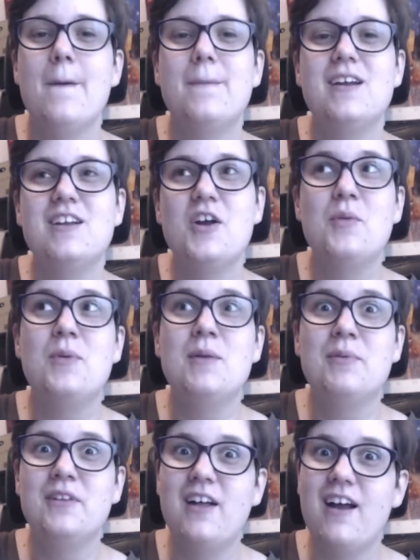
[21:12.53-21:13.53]
But, you know, be
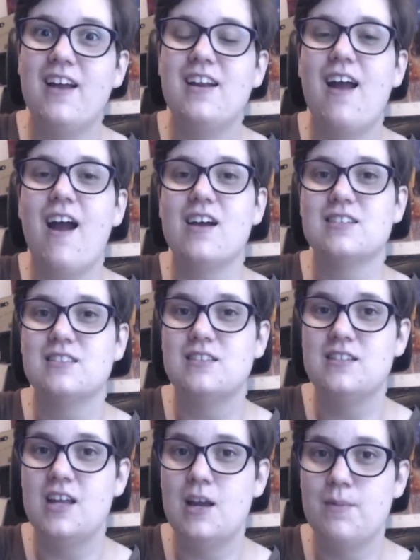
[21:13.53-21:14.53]
polite, ask
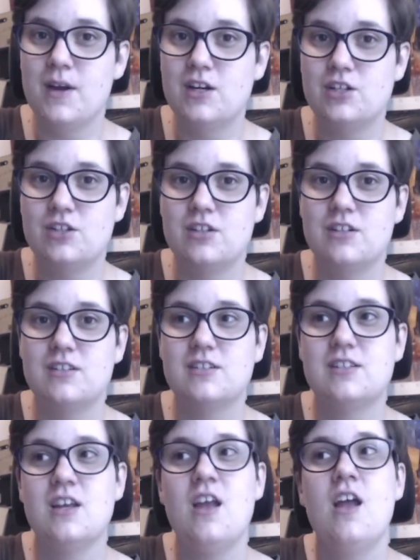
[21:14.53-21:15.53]
to take
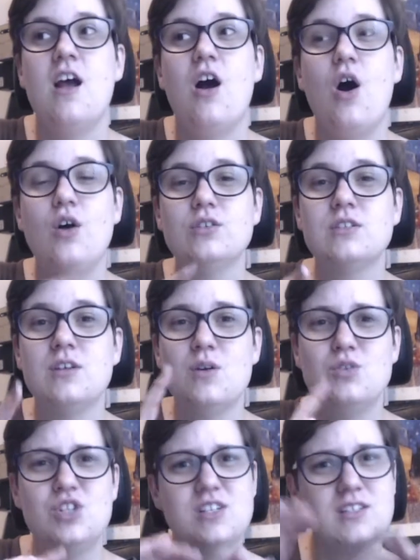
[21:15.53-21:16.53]
pictures.
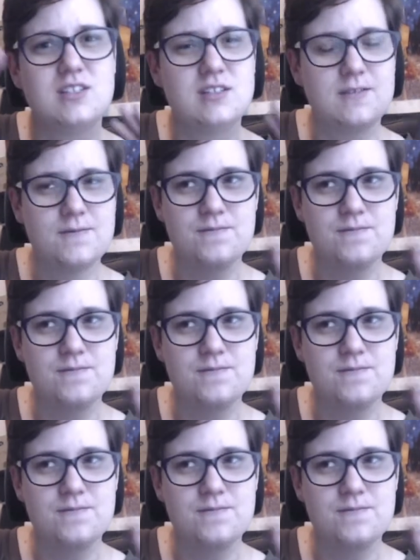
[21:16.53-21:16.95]
Also, just